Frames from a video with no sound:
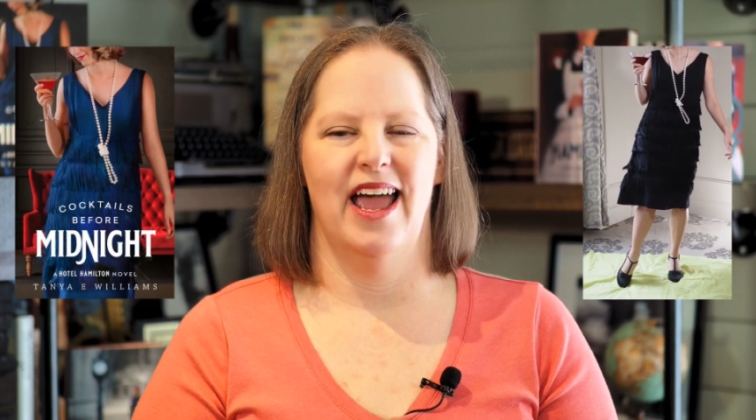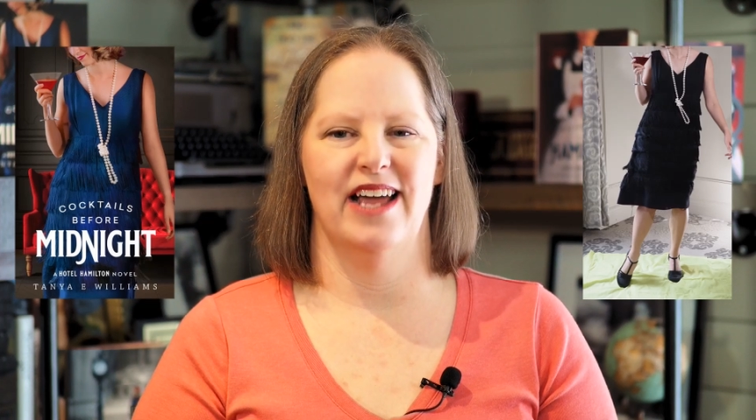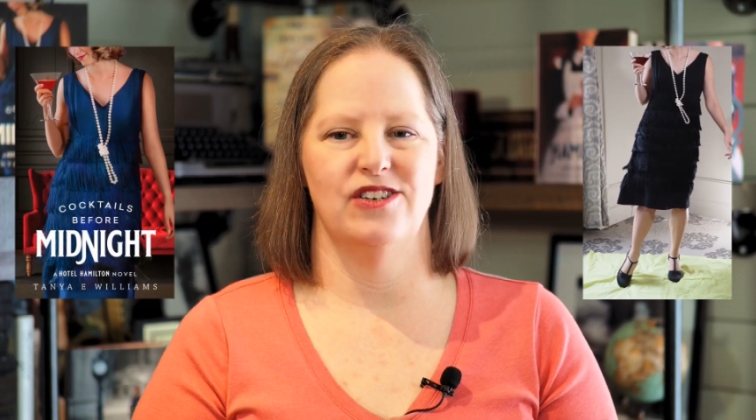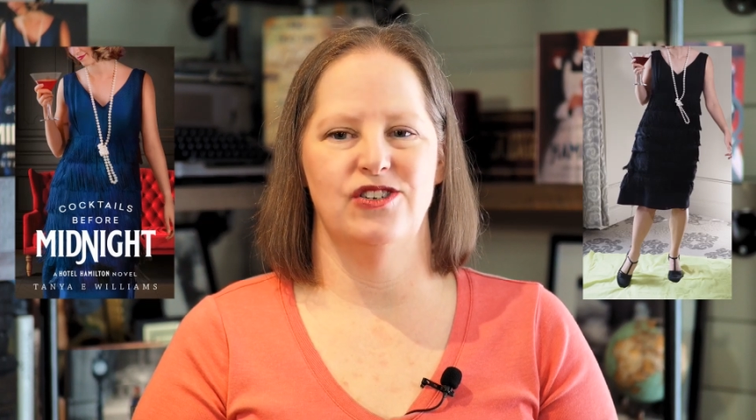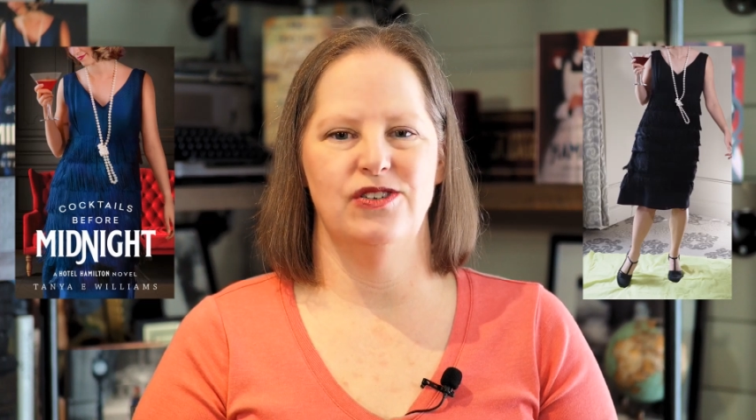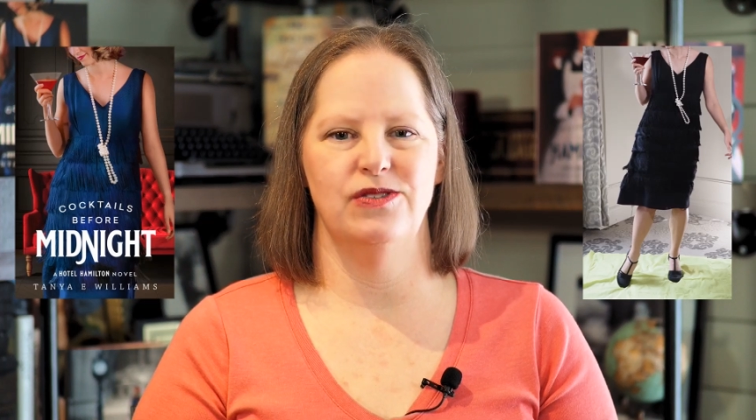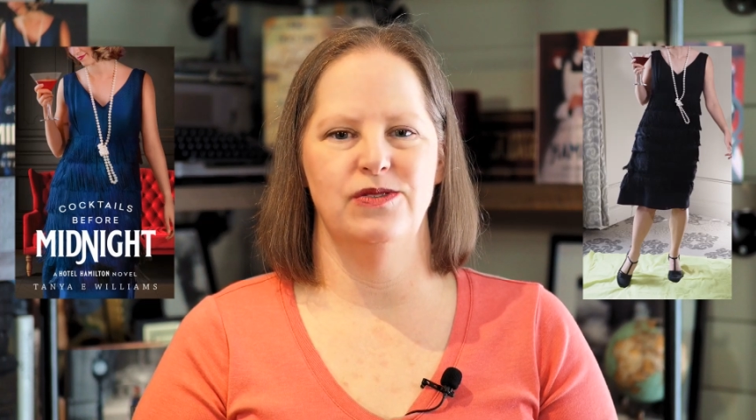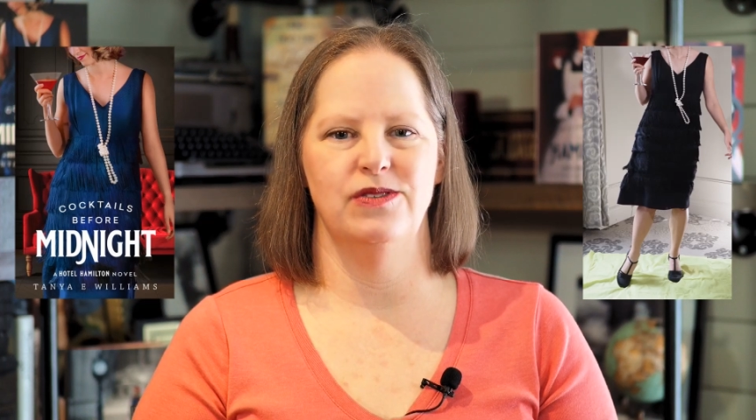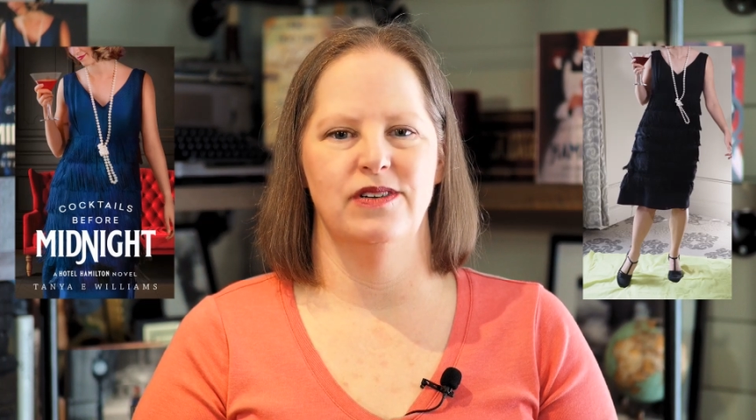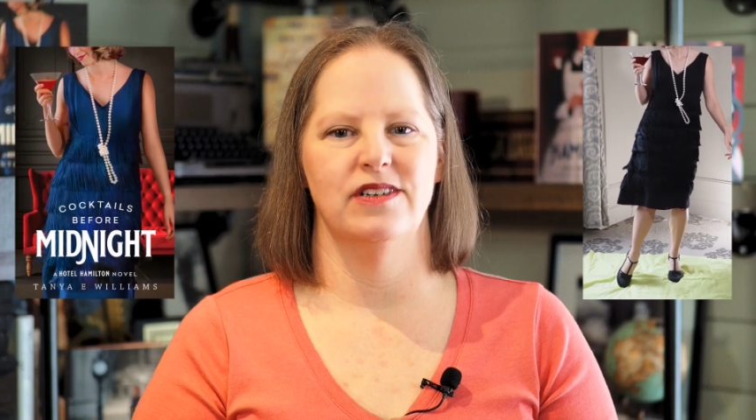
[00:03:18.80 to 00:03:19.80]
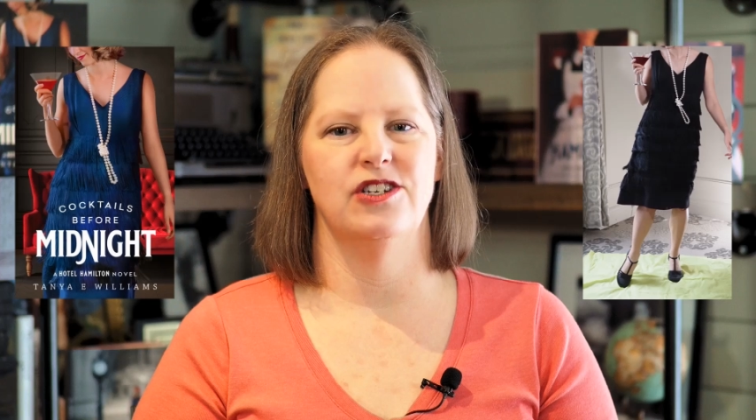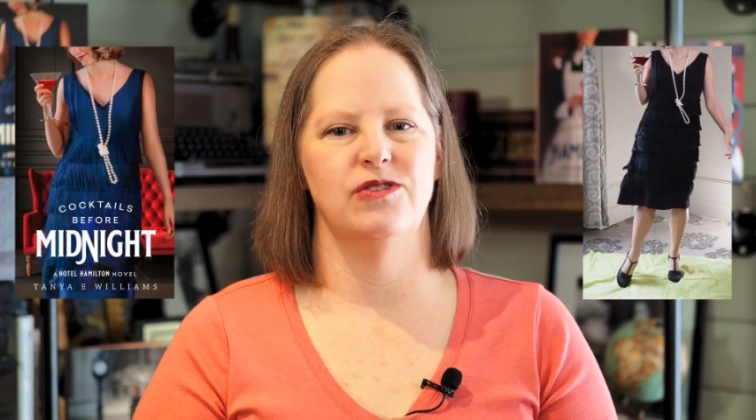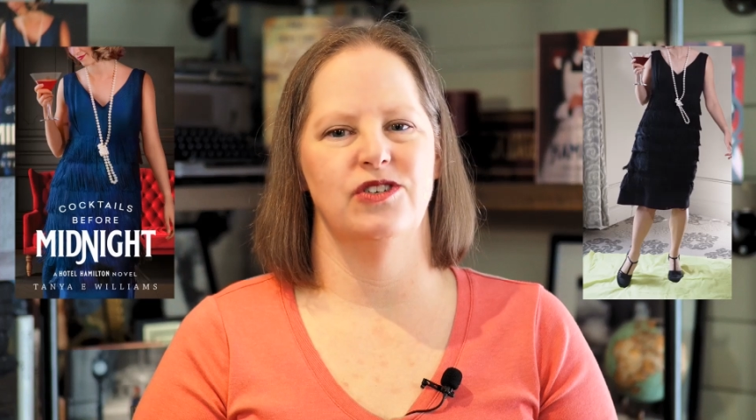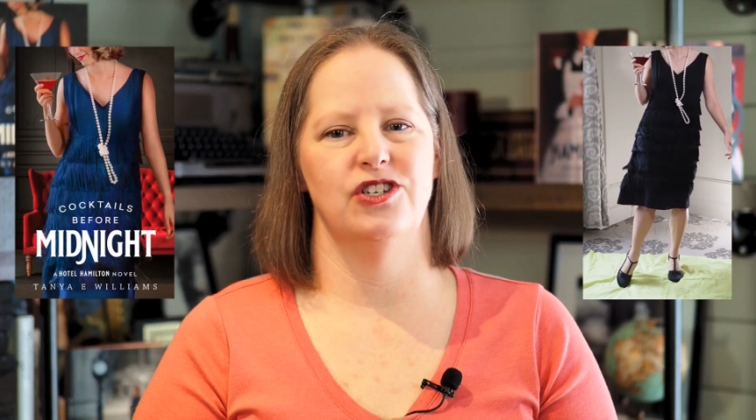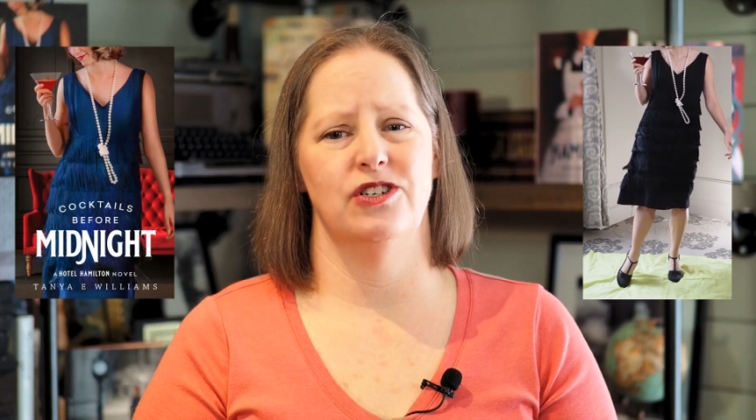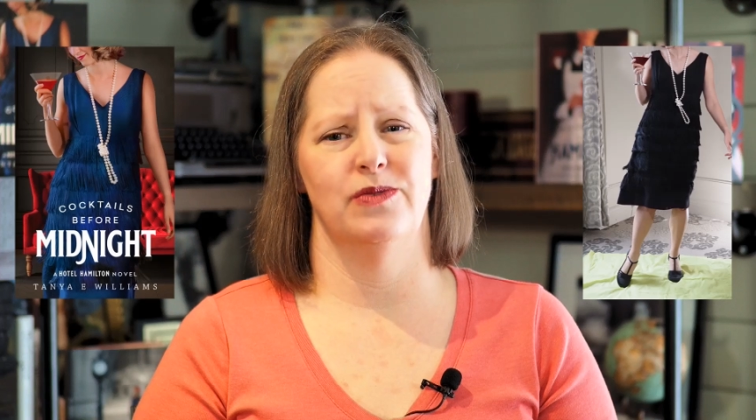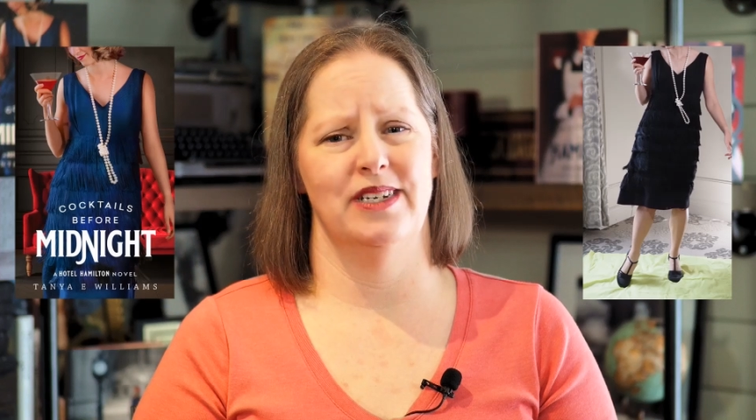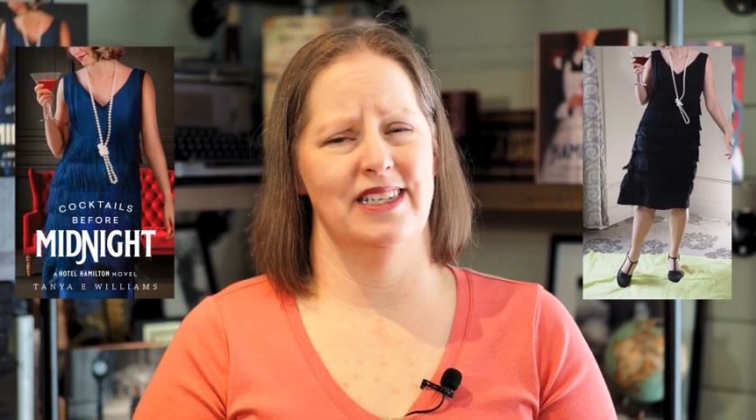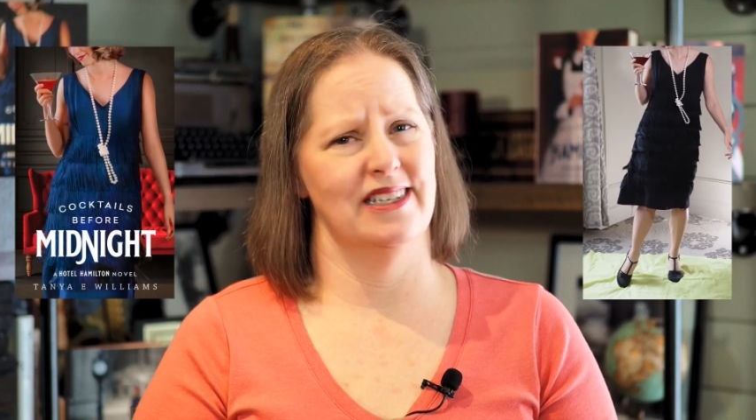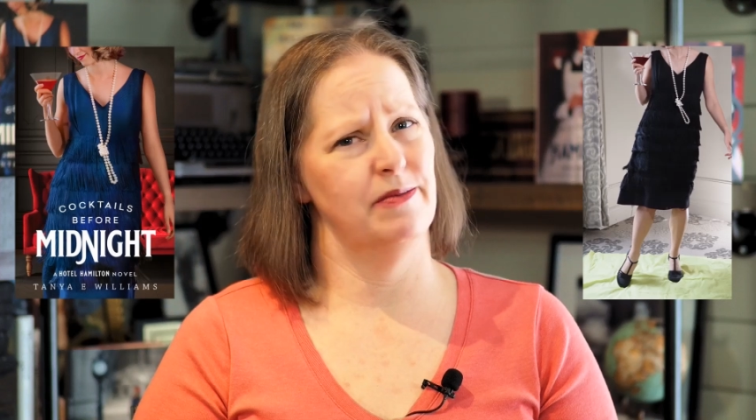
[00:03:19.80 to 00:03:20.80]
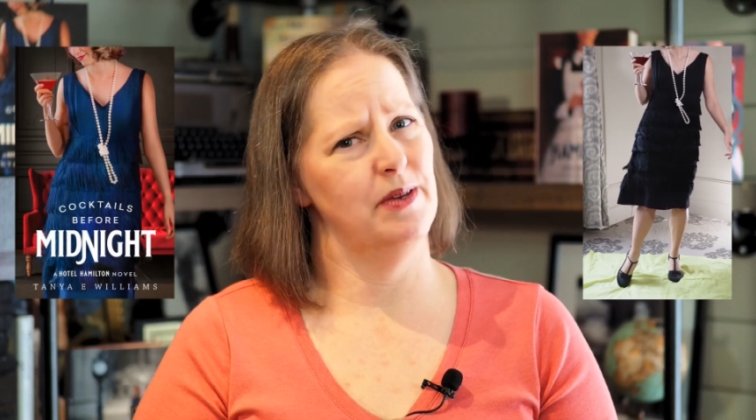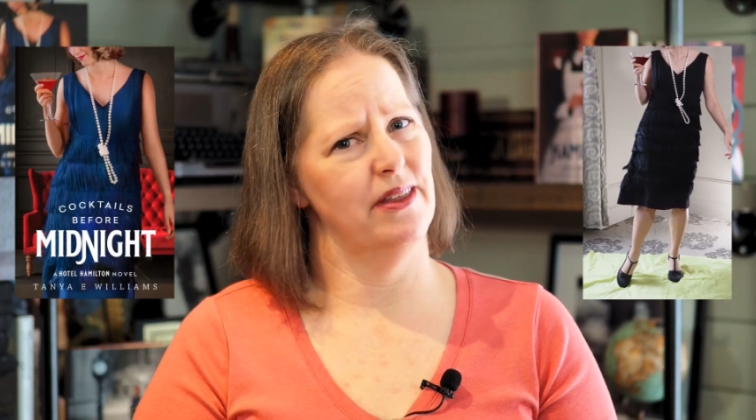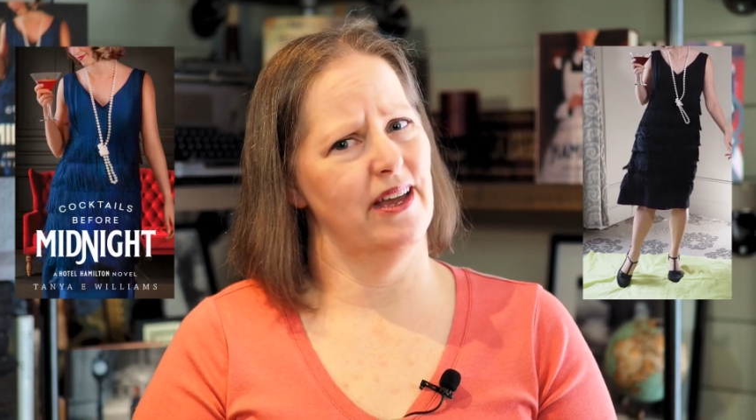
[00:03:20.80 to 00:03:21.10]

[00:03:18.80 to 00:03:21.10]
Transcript: and two, to ensure we didn't spill